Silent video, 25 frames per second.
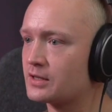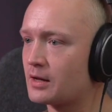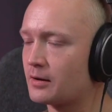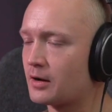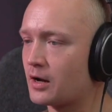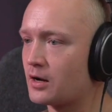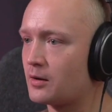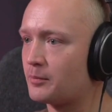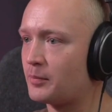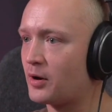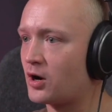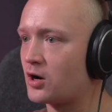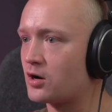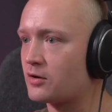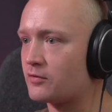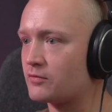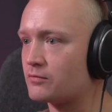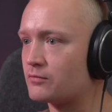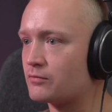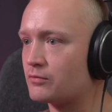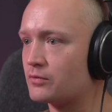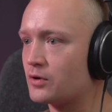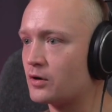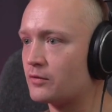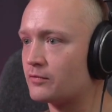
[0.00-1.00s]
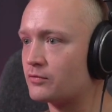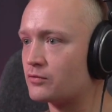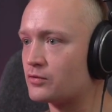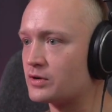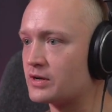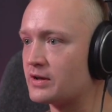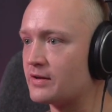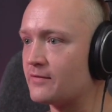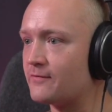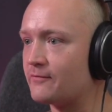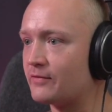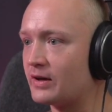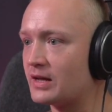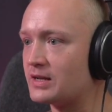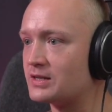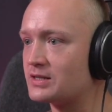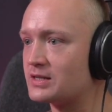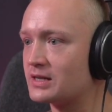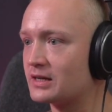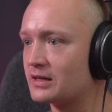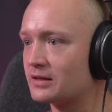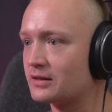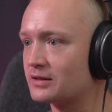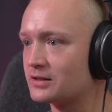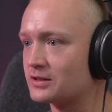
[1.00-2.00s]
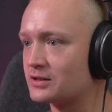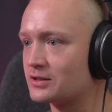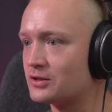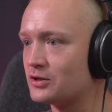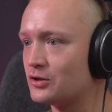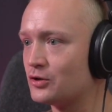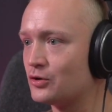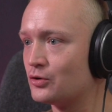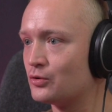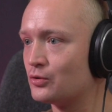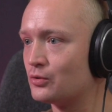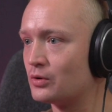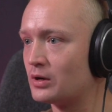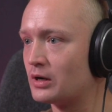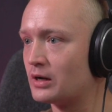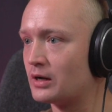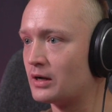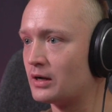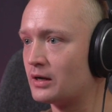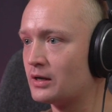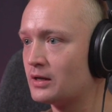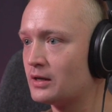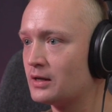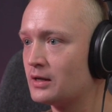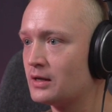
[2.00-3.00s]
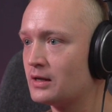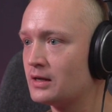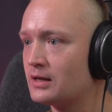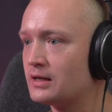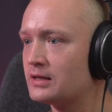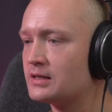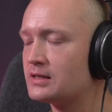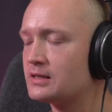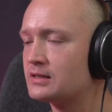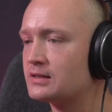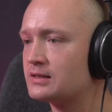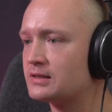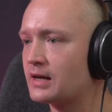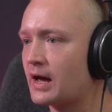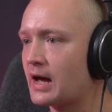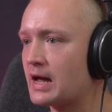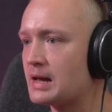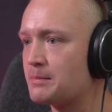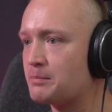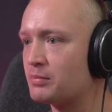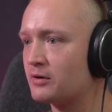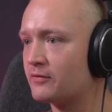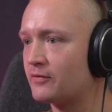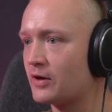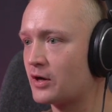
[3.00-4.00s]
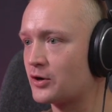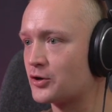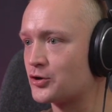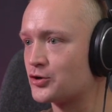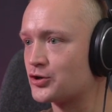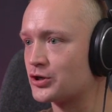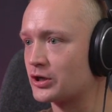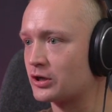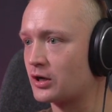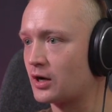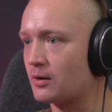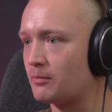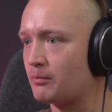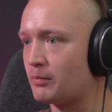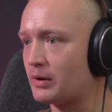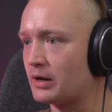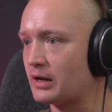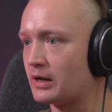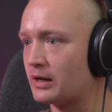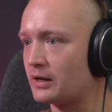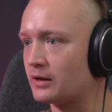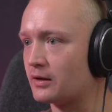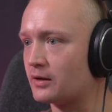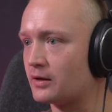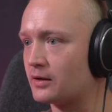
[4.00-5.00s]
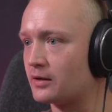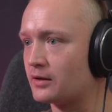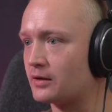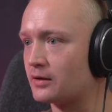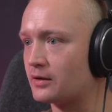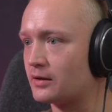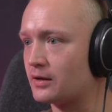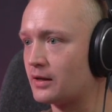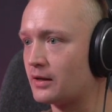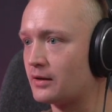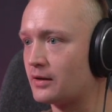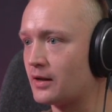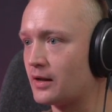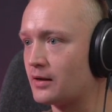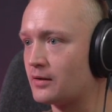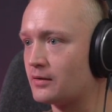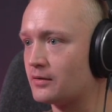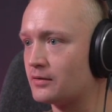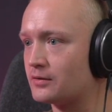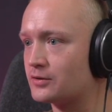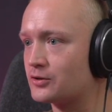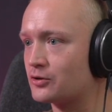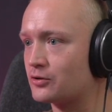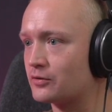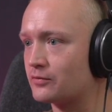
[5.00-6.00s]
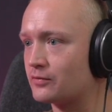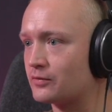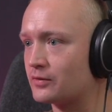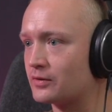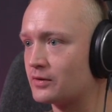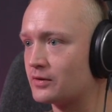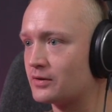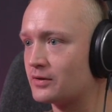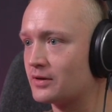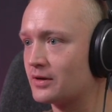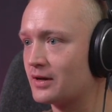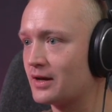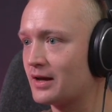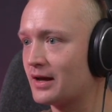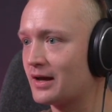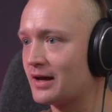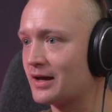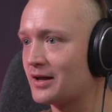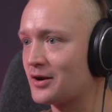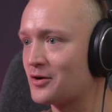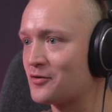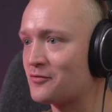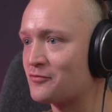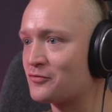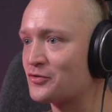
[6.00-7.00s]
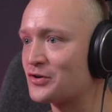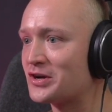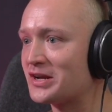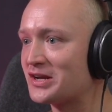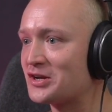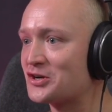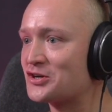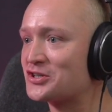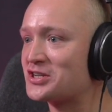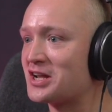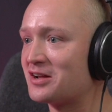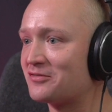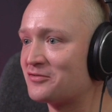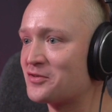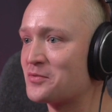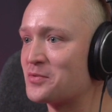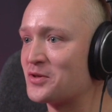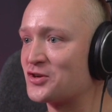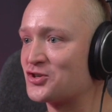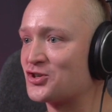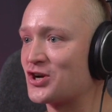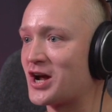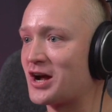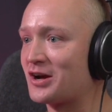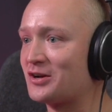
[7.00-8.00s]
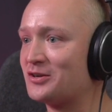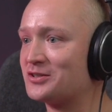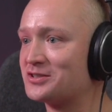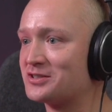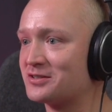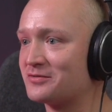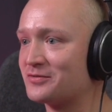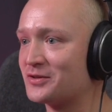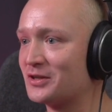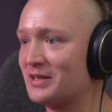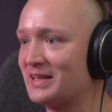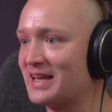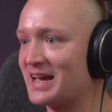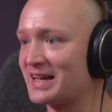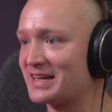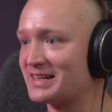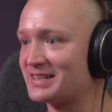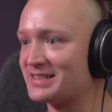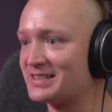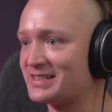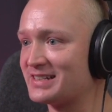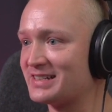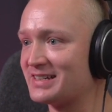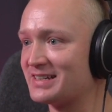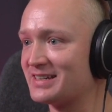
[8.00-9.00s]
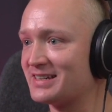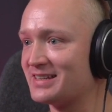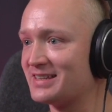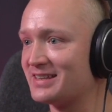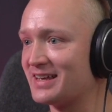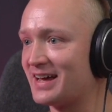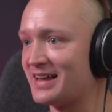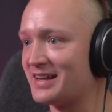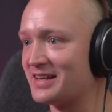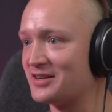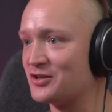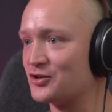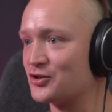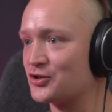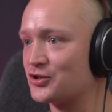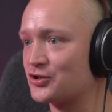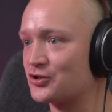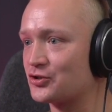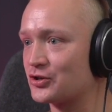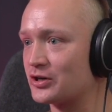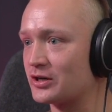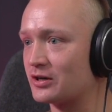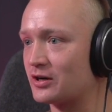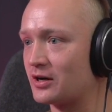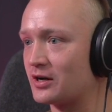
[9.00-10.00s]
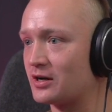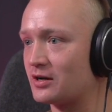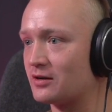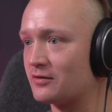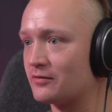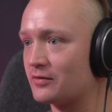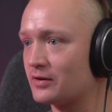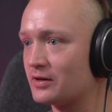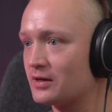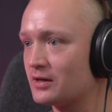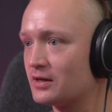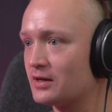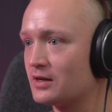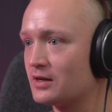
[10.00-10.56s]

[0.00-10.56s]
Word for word: is that kind of part of, of reinventing this new uh, type of energy company uh, and and sort of uh, freeing yourself from the shackles of the legacy in that industry. Kind of